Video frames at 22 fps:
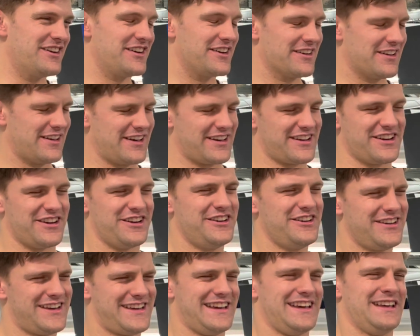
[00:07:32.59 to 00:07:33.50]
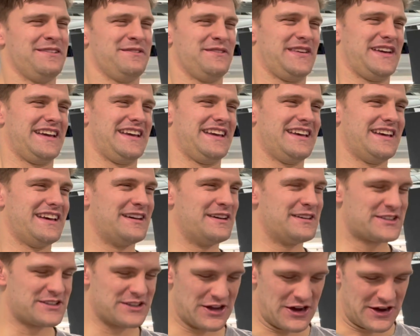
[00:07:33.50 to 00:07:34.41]
and you're like, are you kidding me?
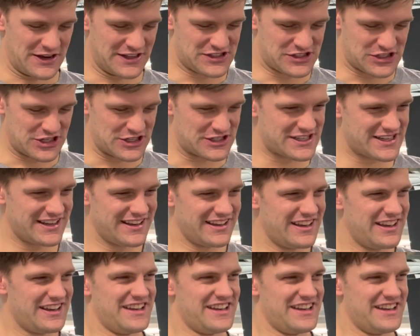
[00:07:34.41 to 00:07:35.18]
So it's just...